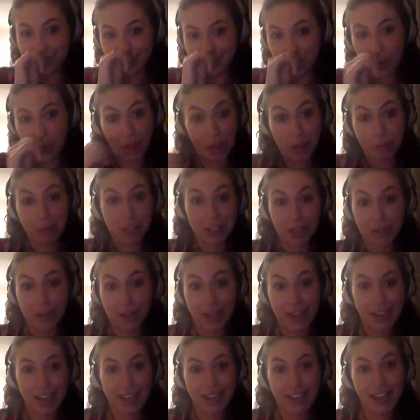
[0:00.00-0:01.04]
what they were
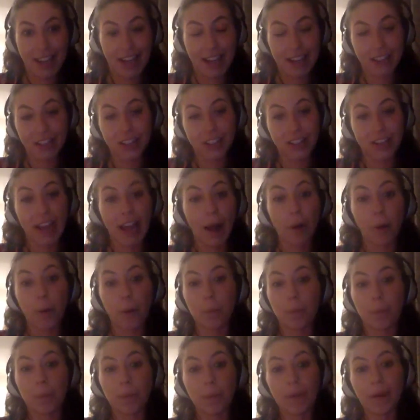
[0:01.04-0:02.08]
doing and could
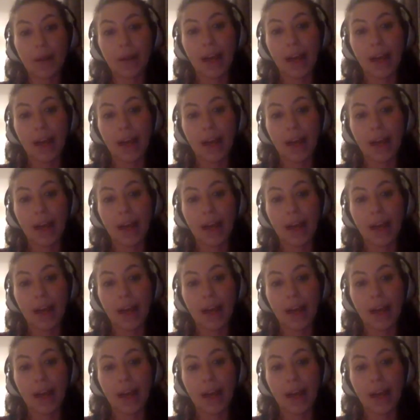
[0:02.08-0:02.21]
help